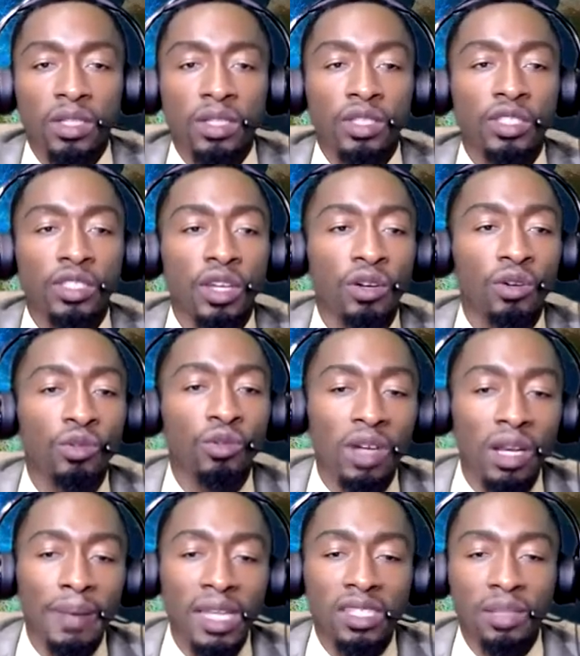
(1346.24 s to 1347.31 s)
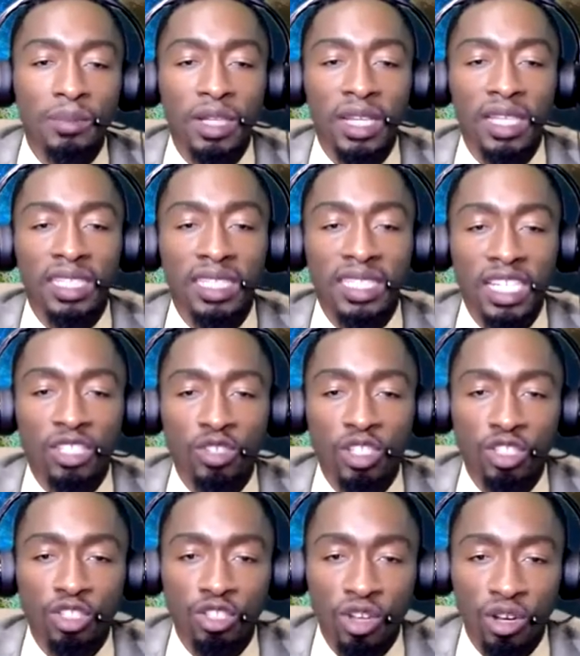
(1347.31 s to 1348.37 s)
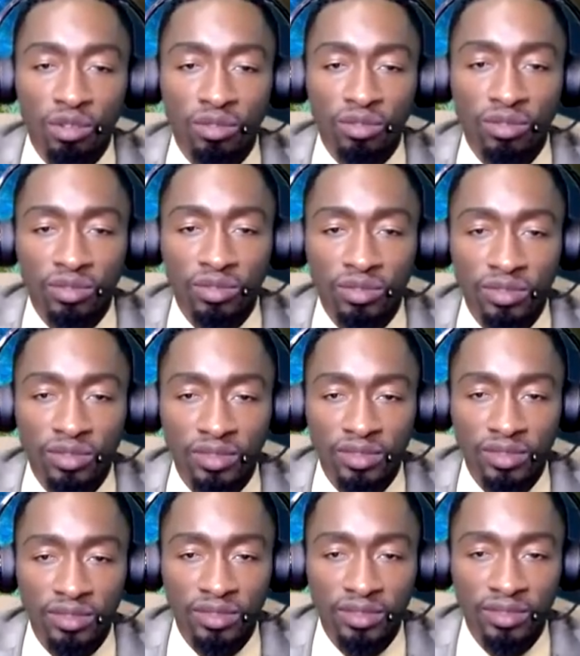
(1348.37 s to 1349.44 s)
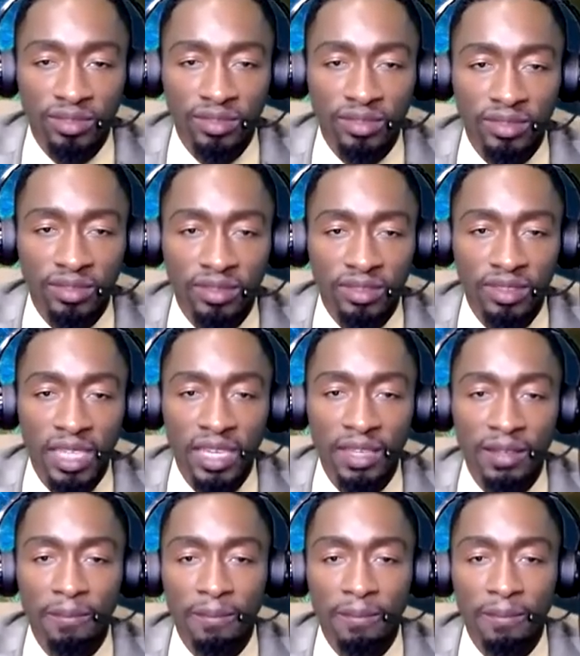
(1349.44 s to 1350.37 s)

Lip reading: So what about some other thing that you need to know? Okay.